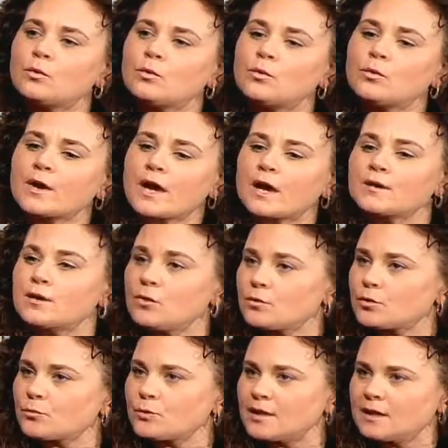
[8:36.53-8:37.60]
okay, I know
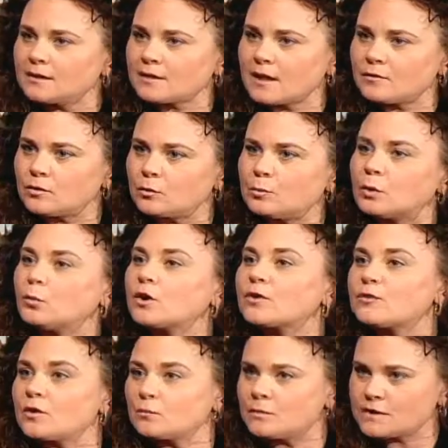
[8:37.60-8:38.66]
their reading level, but what are
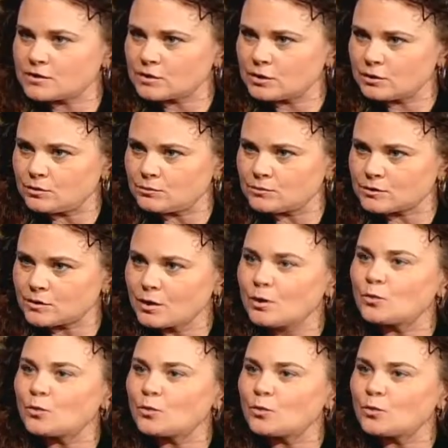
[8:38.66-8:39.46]
their miscues?